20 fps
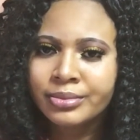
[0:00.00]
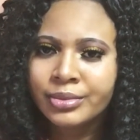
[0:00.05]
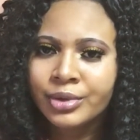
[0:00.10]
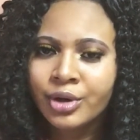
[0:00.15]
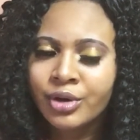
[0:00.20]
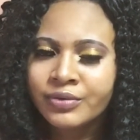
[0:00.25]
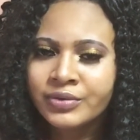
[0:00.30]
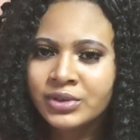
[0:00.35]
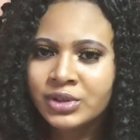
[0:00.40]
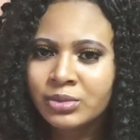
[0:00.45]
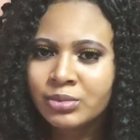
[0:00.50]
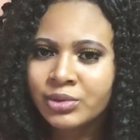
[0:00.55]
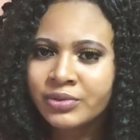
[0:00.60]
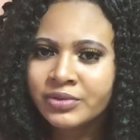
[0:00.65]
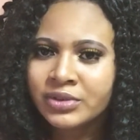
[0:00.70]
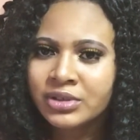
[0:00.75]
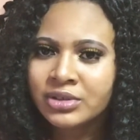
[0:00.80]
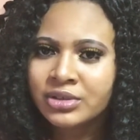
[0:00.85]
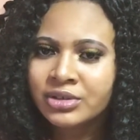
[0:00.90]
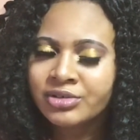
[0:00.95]
of some of
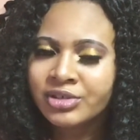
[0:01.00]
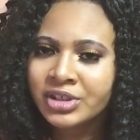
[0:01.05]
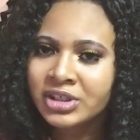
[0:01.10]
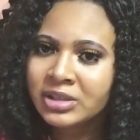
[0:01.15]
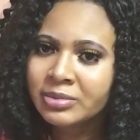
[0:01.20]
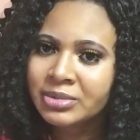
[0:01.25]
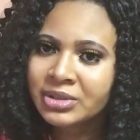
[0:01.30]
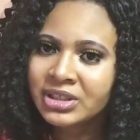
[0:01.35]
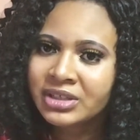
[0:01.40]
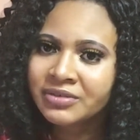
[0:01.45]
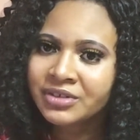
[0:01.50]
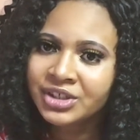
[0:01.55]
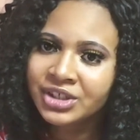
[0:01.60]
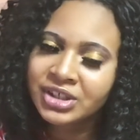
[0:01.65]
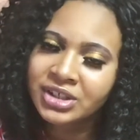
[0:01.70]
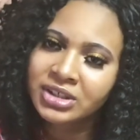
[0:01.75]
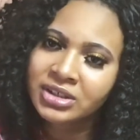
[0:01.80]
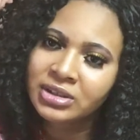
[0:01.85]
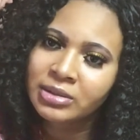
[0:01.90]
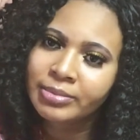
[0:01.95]
the recipes I've
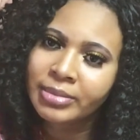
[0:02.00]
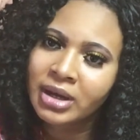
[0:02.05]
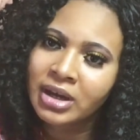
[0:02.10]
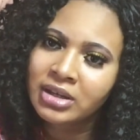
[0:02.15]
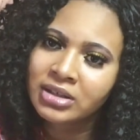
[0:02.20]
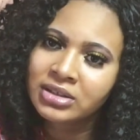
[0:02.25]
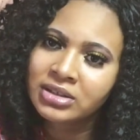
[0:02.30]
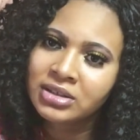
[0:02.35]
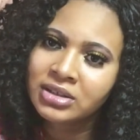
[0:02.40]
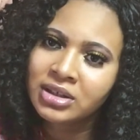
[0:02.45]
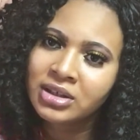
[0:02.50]
shared in the past.